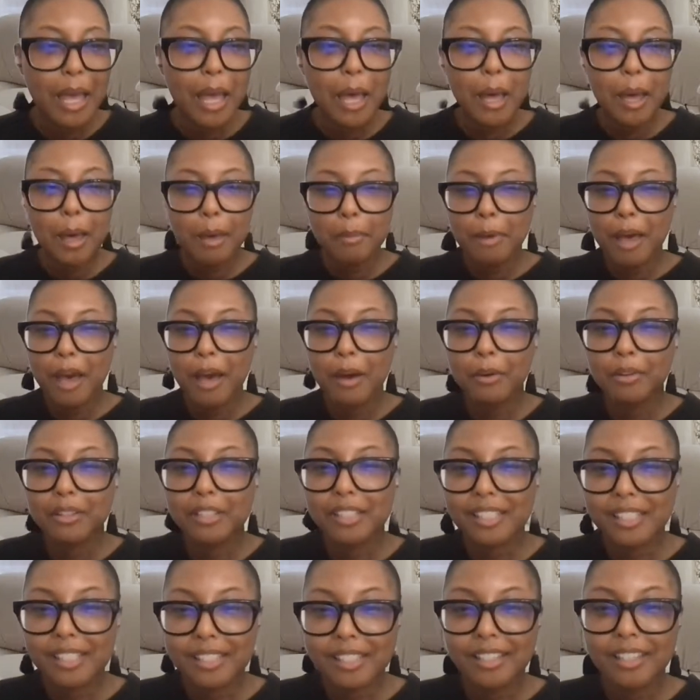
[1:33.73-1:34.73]

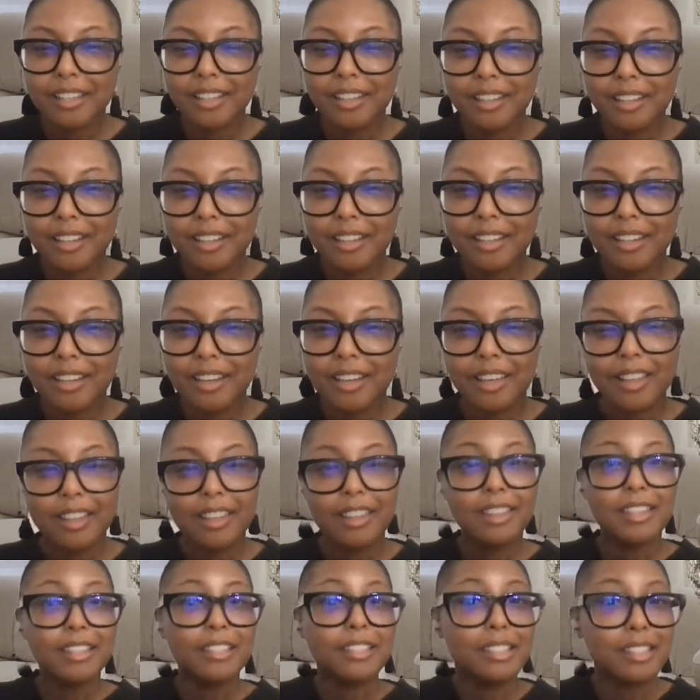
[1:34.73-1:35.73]
about
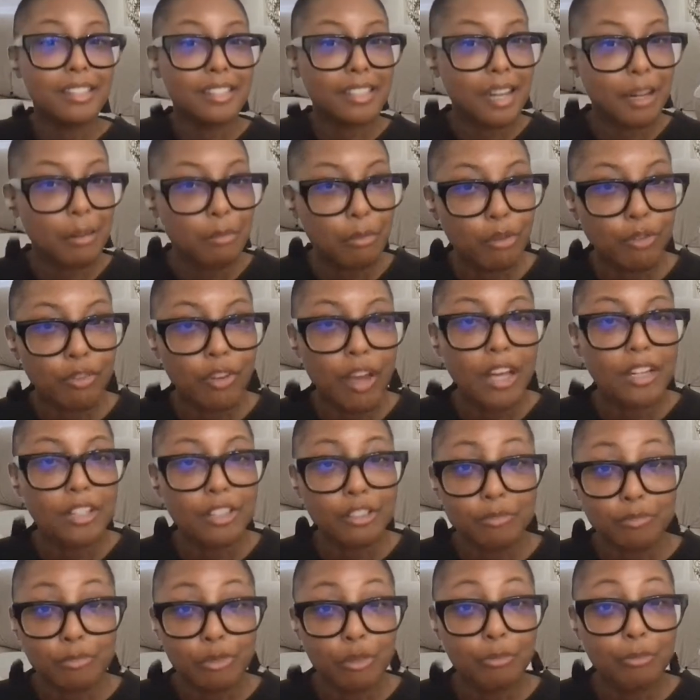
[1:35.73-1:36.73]
the sustainable
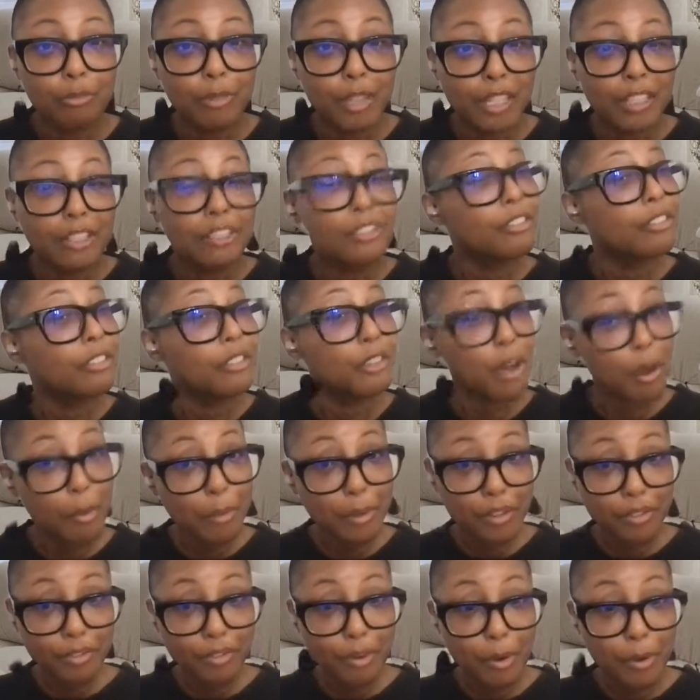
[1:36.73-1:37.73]
fashion movement
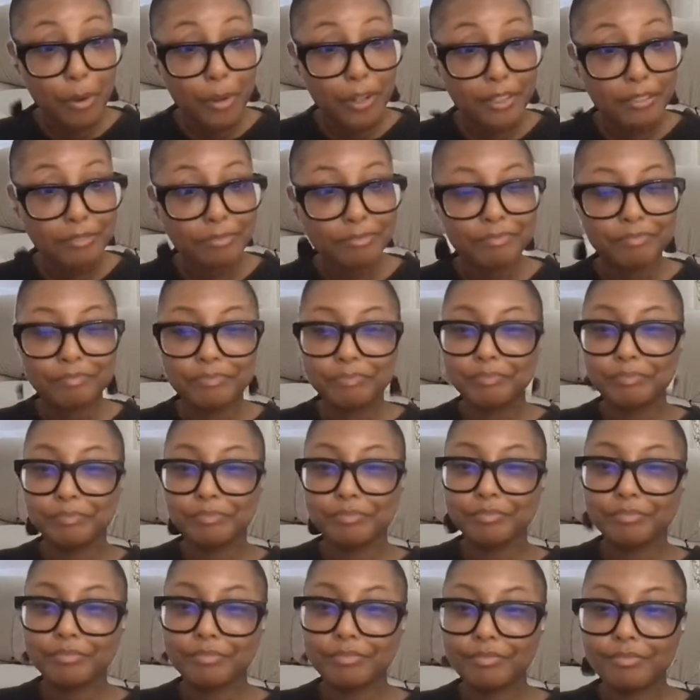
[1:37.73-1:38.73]
going forward.
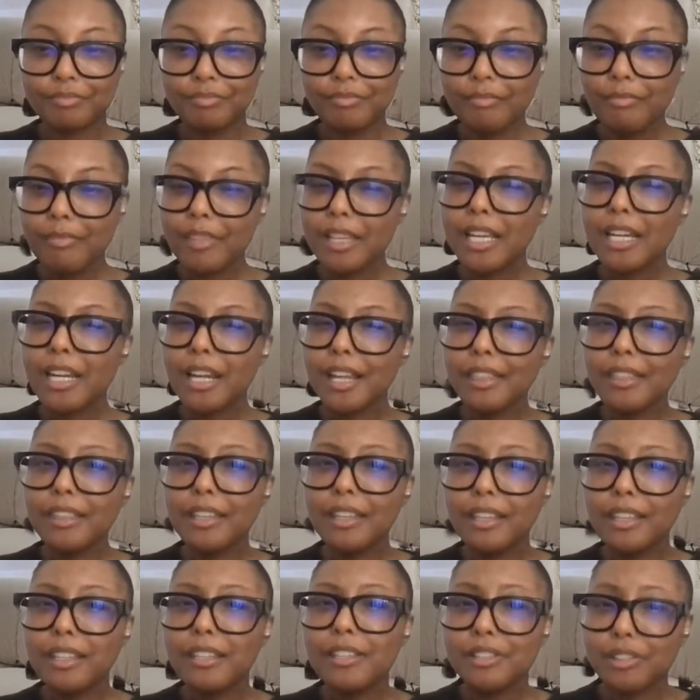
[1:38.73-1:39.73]
And I
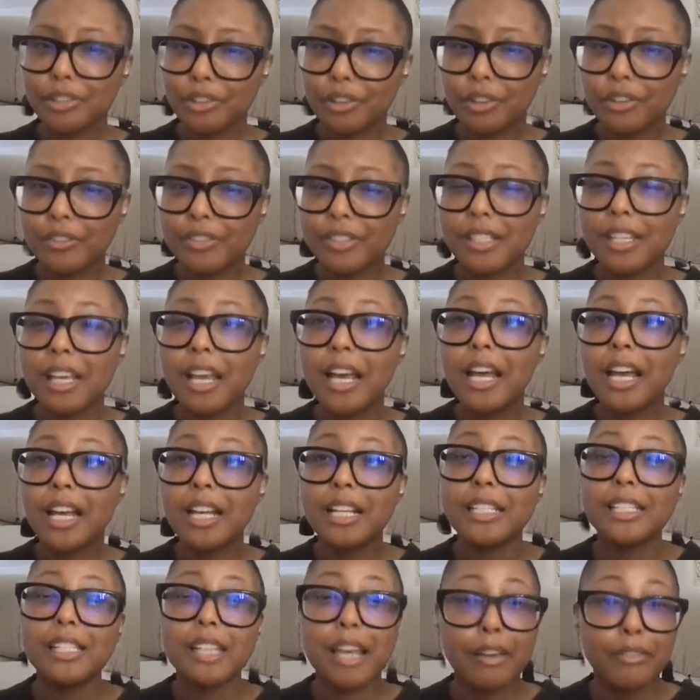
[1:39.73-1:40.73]
think it deserves
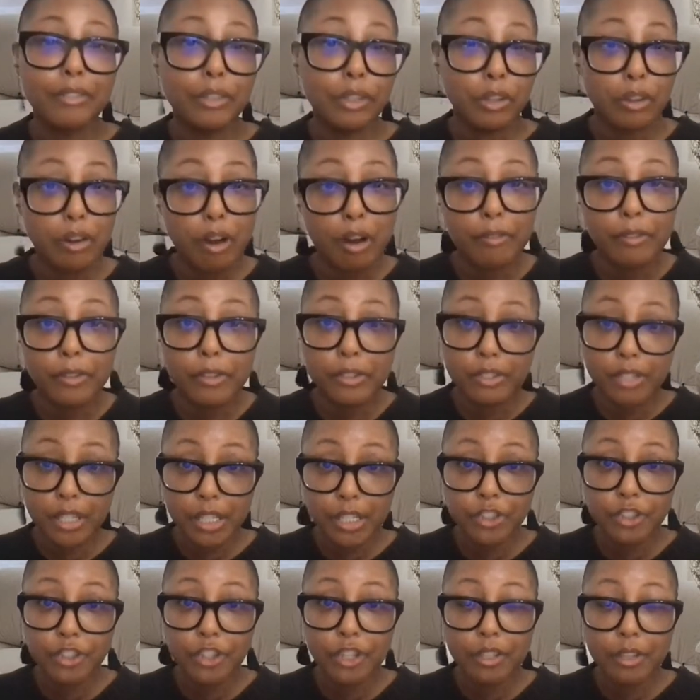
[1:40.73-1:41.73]
us having a
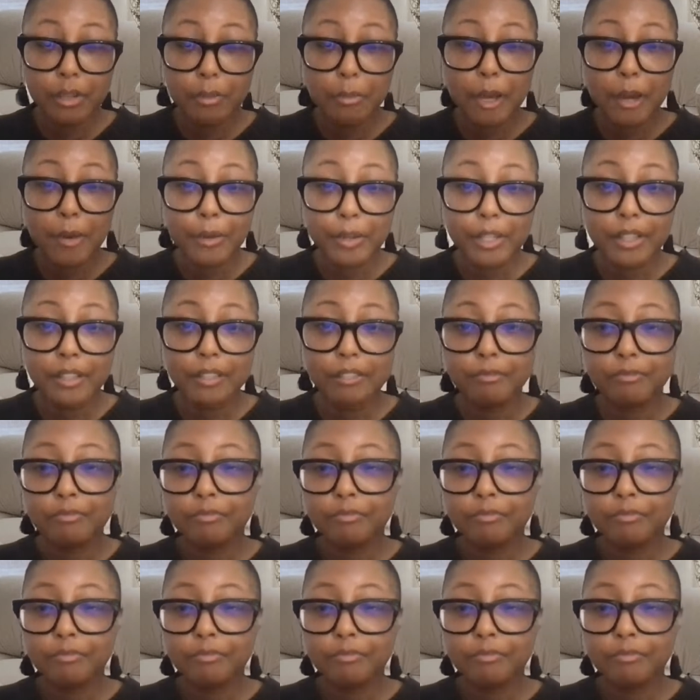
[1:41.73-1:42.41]
conversation about it.